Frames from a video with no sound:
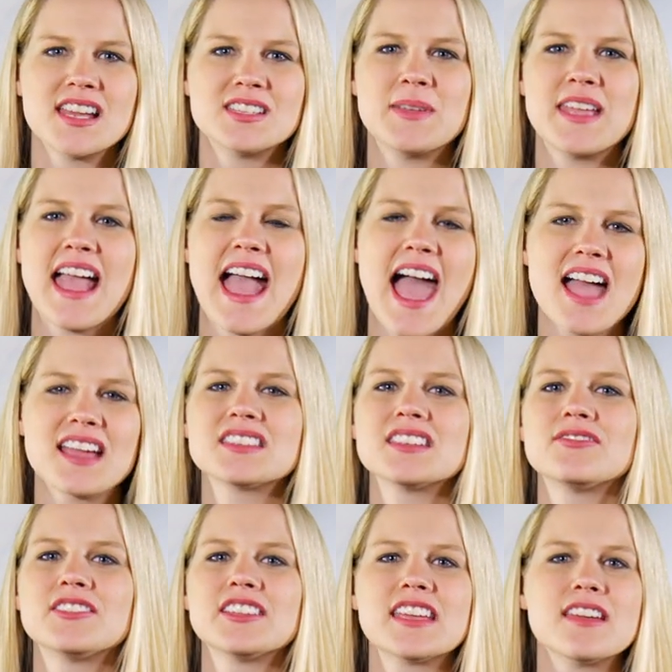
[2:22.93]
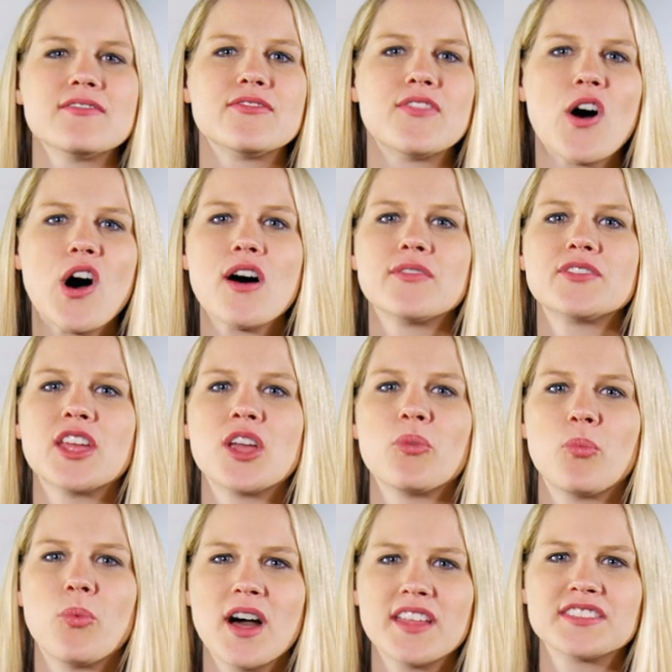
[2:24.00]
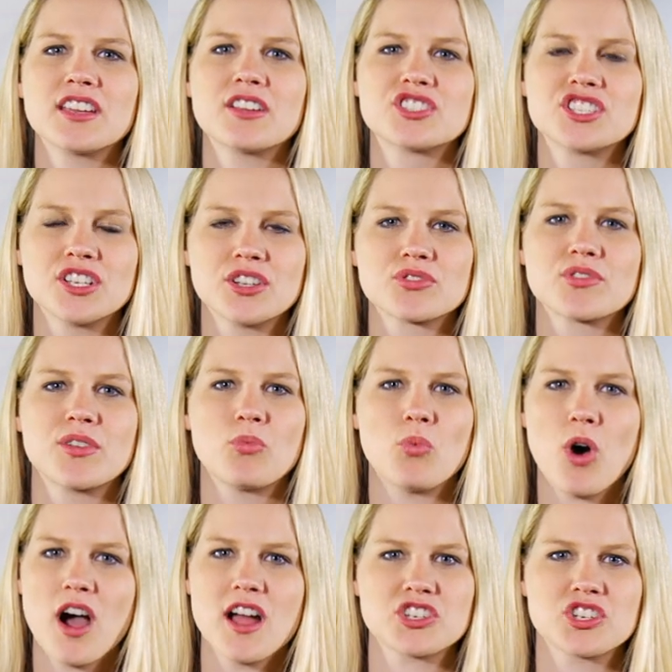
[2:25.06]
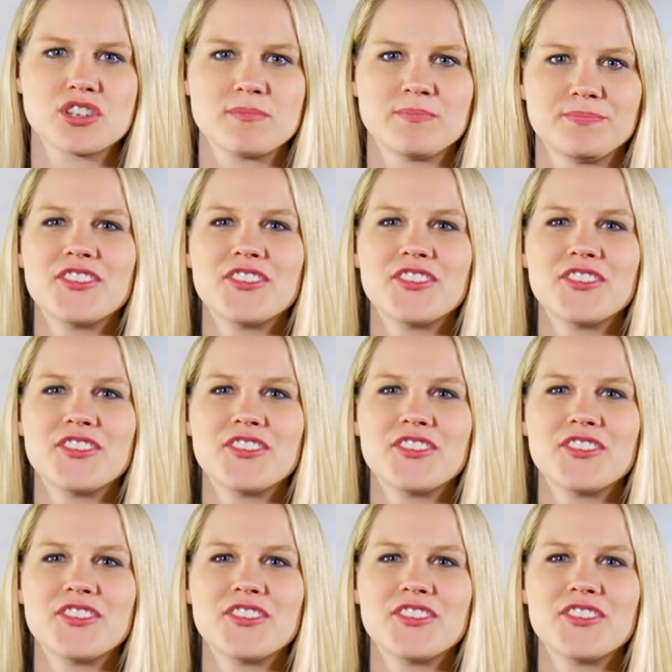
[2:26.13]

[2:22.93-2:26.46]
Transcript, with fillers: to be actively involved in what their children watch.